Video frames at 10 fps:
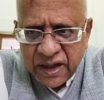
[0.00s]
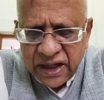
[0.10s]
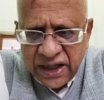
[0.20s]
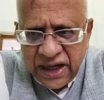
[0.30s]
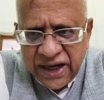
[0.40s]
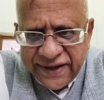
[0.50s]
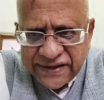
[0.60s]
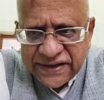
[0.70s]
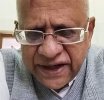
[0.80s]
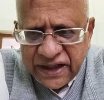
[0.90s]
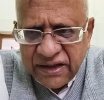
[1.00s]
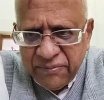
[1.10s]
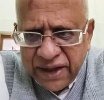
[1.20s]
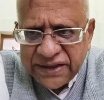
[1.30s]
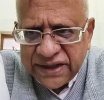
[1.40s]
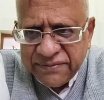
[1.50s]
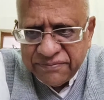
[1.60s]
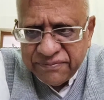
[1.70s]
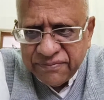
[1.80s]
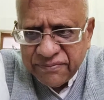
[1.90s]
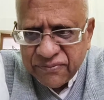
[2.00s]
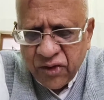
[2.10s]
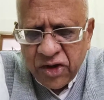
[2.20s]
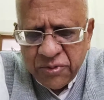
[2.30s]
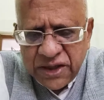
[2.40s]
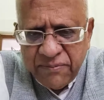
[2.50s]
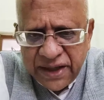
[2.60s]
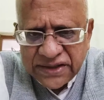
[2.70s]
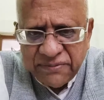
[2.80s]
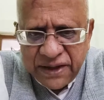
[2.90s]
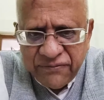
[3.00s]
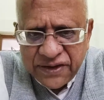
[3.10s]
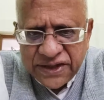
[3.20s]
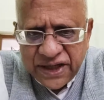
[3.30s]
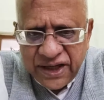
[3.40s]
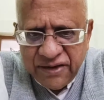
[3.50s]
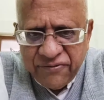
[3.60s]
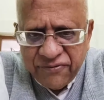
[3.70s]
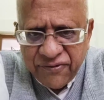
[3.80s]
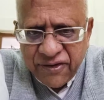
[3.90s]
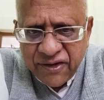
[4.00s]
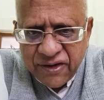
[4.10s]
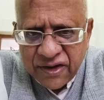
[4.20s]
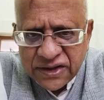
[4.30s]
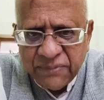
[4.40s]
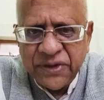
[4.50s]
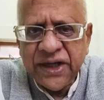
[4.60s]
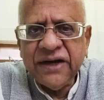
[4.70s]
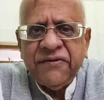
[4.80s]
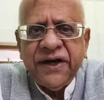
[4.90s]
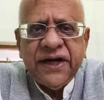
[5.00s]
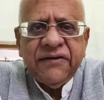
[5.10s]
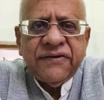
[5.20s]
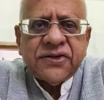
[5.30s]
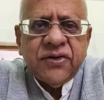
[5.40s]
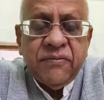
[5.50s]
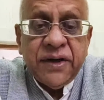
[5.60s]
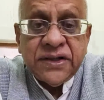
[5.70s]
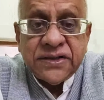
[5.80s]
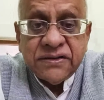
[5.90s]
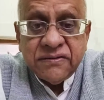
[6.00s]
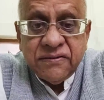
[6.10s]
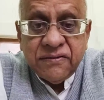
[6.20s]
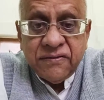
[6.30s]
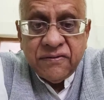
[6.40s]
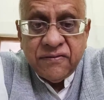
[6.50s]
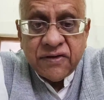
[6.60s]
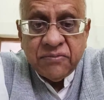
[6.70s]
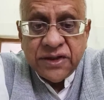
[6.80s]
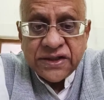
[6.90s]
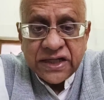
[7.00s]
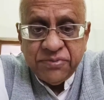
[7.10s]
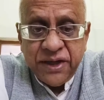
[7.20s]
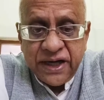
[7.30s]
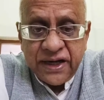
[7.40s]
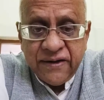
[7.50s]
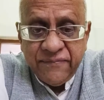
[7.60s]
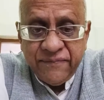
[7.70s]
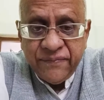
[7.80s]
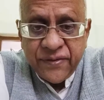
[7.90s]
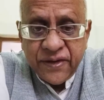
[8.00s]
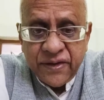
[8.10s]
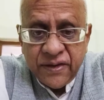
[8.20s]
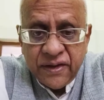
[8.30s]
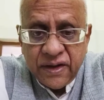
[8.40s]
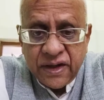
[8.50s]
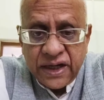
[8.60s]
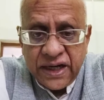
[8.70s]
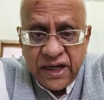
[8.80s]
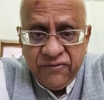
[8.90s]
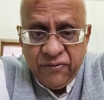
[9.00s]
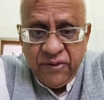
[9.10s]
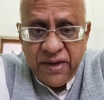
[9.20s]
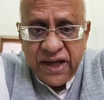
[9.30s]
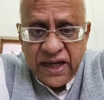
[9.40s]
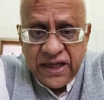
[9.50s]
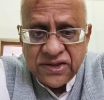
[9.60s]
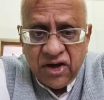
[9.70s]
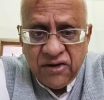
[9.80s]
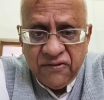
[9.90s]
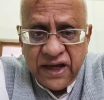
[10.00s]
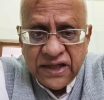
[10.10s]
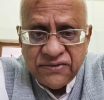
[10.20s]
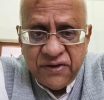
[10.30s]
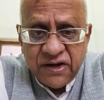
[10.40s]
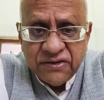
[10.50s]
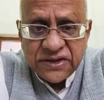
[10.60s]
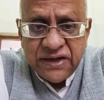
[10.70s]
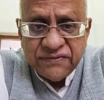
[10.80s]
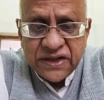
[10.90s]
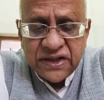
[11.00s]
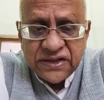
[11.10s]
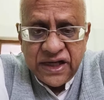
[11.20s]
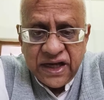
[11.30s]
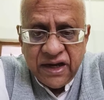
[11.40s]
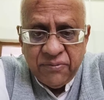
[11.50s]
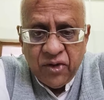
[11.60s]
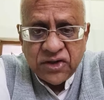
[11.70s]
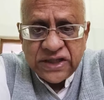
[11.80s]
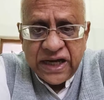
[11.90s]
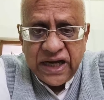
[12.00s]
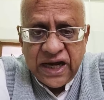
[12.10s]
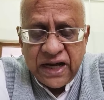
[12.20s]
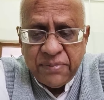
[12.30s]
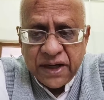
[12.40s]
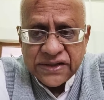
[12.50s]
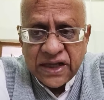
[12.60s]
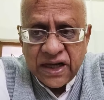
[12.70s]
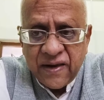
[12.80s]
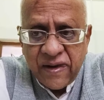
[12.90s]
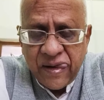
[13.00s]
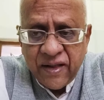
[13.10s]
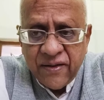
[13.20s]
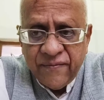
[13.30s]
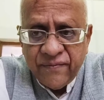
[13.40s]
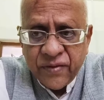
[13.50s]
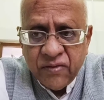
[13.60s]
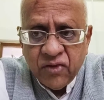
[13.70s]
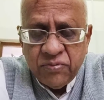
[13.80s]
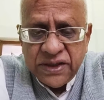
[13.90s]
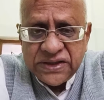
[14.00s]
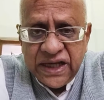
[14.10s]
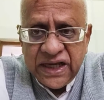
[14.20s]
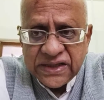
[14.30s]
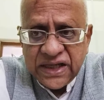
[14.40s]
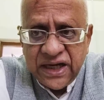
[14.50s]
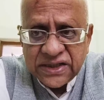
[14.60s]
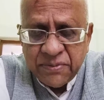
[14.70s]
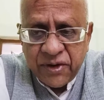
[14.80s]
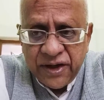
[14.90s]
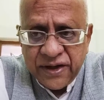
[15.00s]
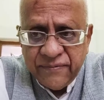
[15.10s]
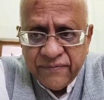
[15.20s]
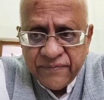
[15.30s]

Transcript: And India is really going to be the major beneficiary if something definitive is to emerge from this Kashmir area. And if we make any sort of gains for ourselves in this area, both China and Pakistan would be seriously disappointed.